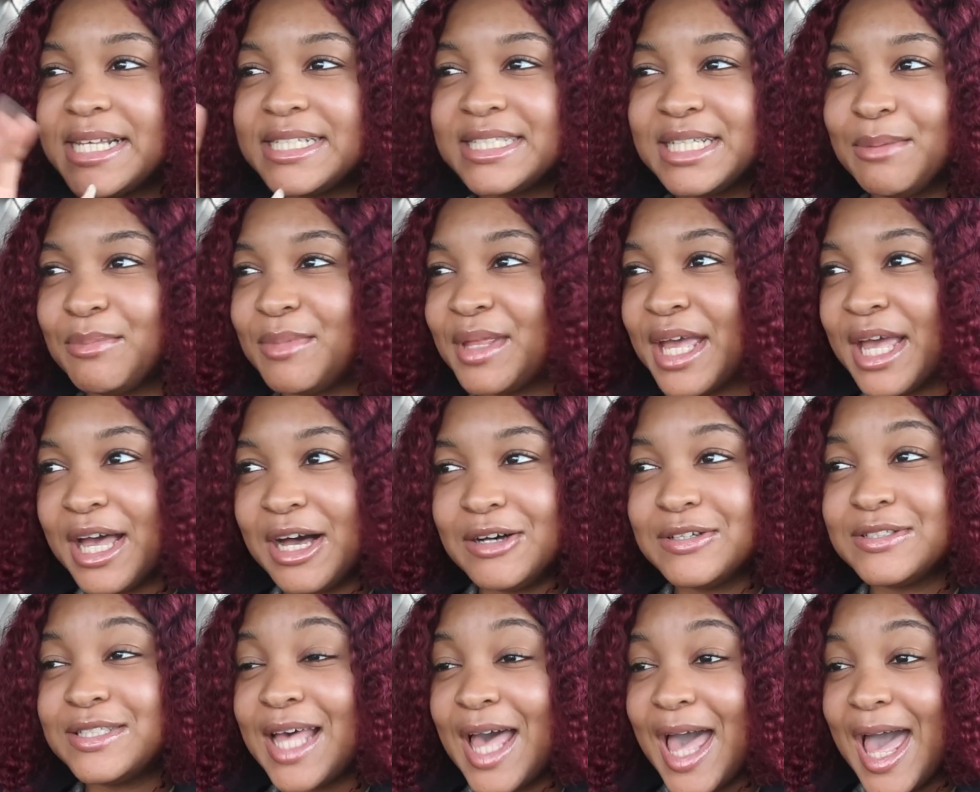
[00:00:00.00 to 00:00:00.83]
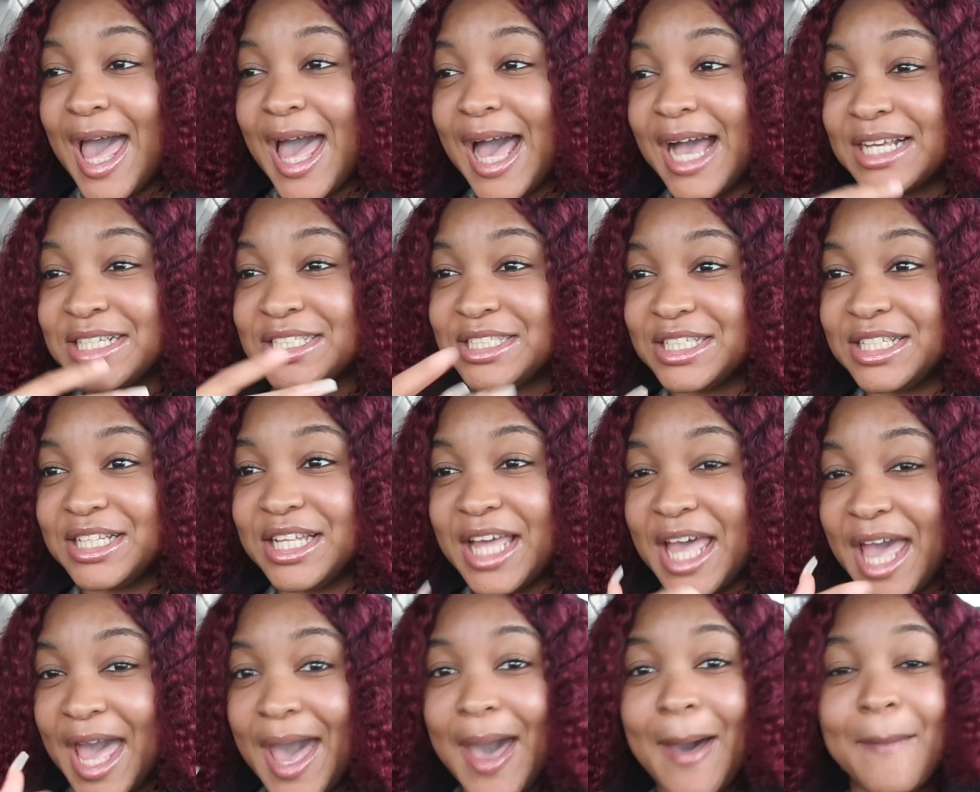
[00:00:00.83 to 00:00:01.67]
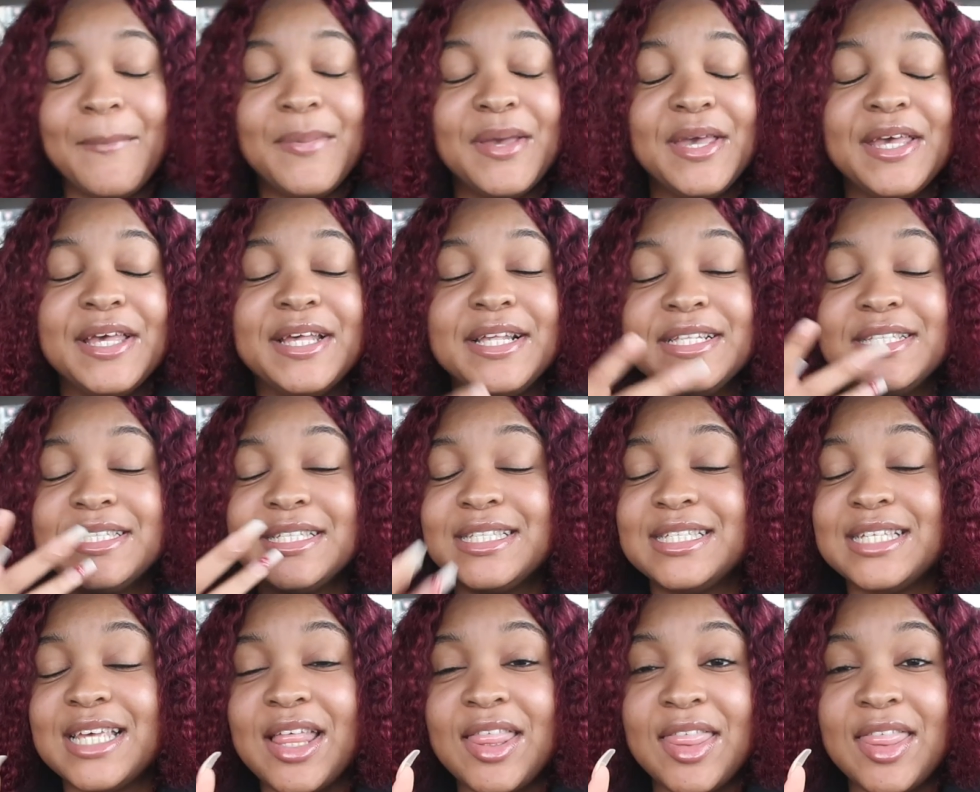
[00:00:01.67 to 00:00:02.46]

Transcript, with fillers: something else actually happened